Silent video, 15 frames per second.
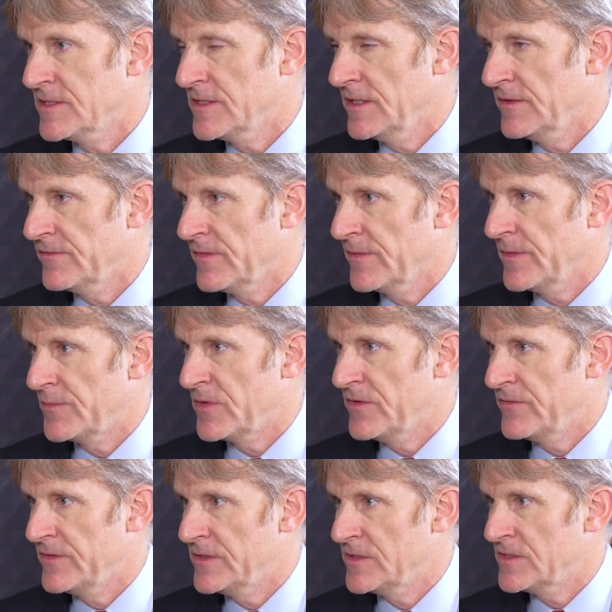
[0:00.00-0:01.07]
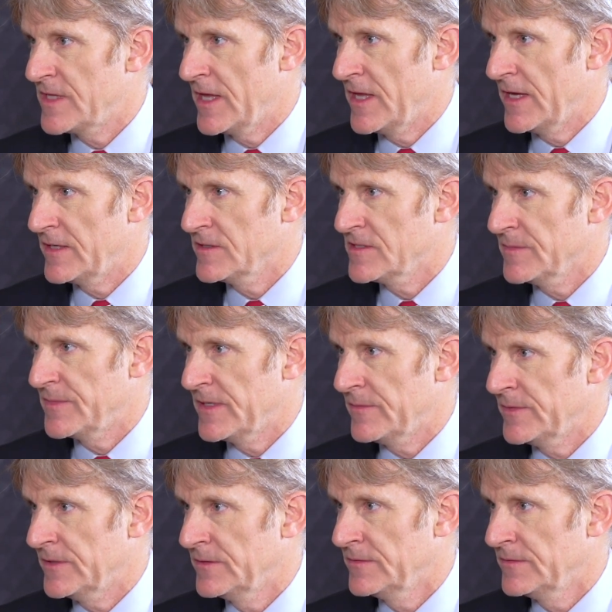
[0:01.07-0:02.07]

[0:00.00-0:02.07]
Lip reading: from the pre-feas that you had in September?